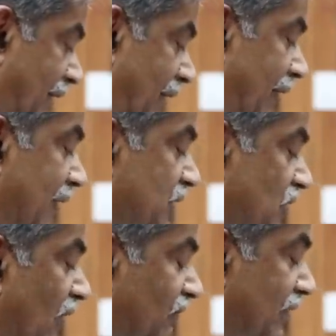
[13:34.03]
It's
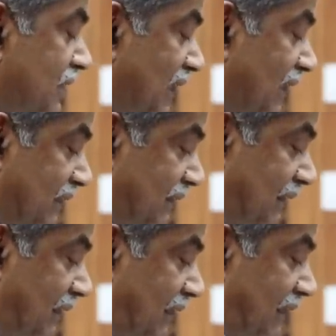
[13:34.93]
often said
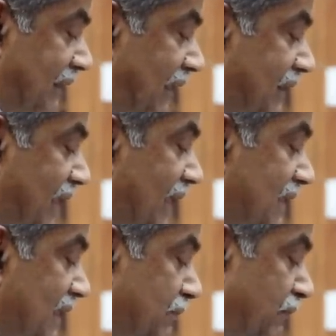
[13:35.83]
that
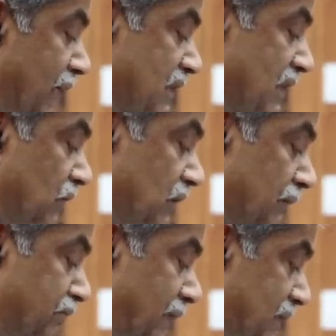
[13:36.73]
crisis brings out the
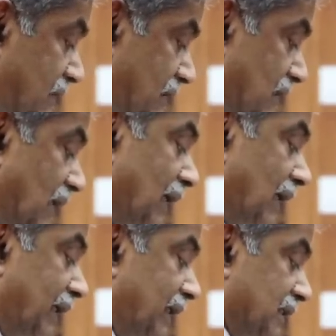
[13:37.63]
best in
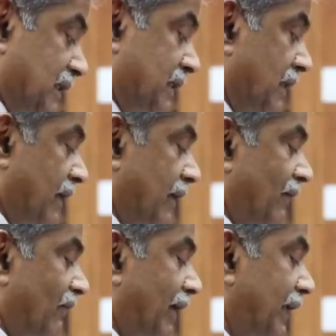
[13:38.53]
leaders,
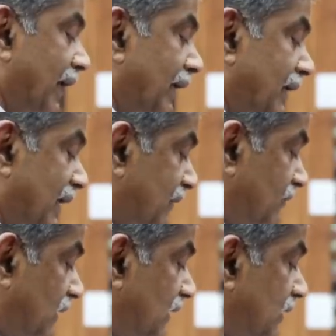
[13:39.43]
and the entire
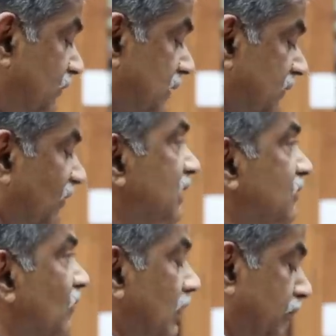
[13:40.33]
world was
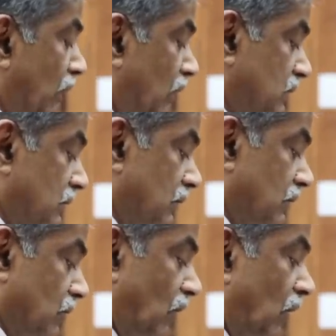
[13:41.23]
forcefully brought
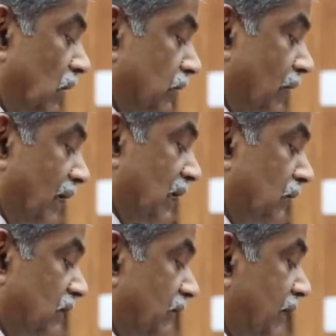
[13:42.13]
to halt on
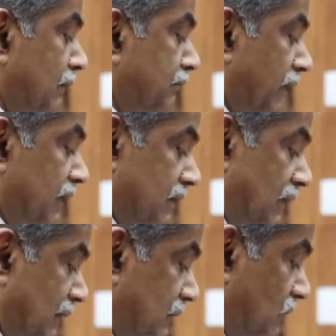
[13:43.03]
account of the
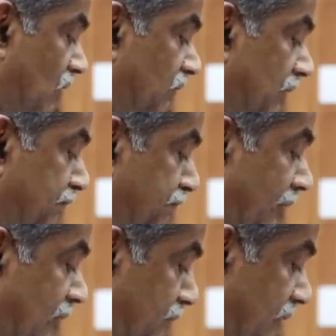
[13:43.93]
unprecedented COVID
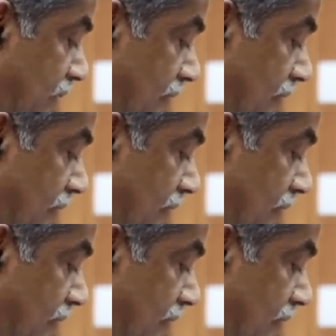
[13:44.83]
pandemic.